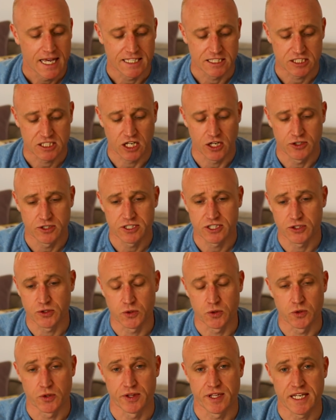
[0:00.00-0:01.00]
It's going
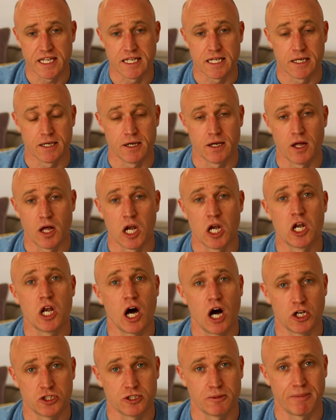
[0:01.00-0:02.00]
to, the
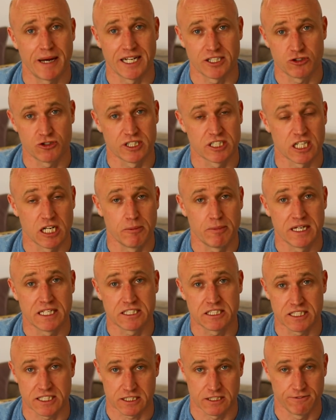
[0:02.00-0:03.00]
larger battery is going to be
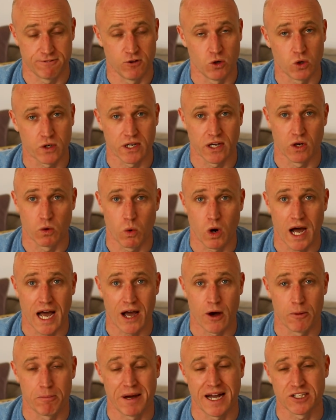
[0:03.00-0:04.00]
a 64 kilowatt
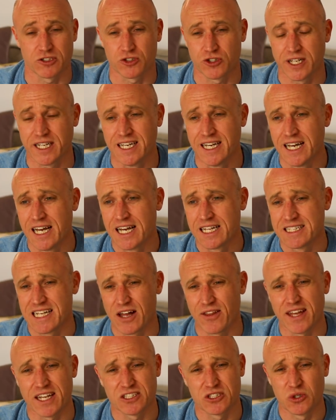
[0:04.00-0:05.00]
hour battery.
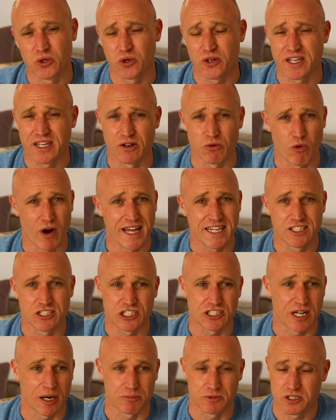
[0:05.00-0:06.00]
Now they're talking a
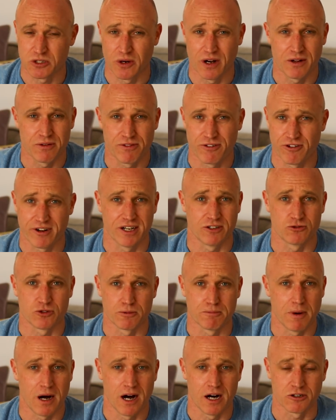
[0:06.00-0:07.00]
ranges up to
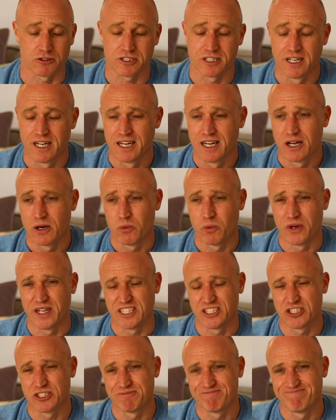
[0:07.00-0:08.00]
300 miles,
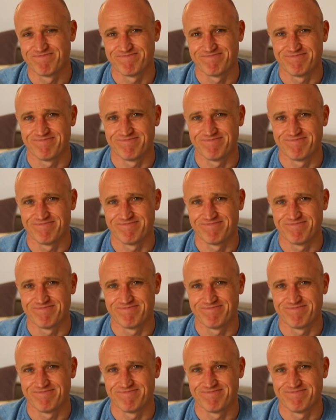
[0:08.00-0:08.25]
which,